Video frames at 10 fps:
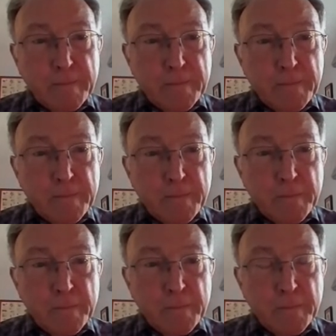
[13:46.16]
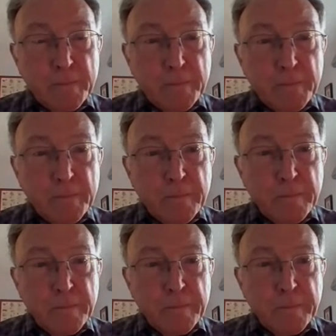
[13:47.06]

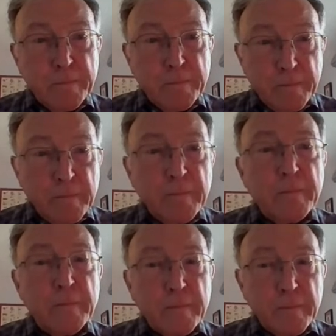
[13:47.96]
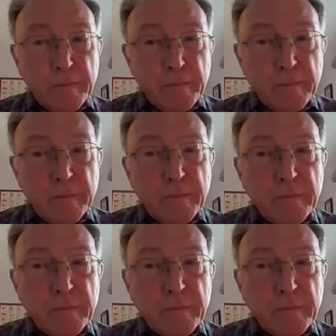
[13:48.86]
This person isn't speaking.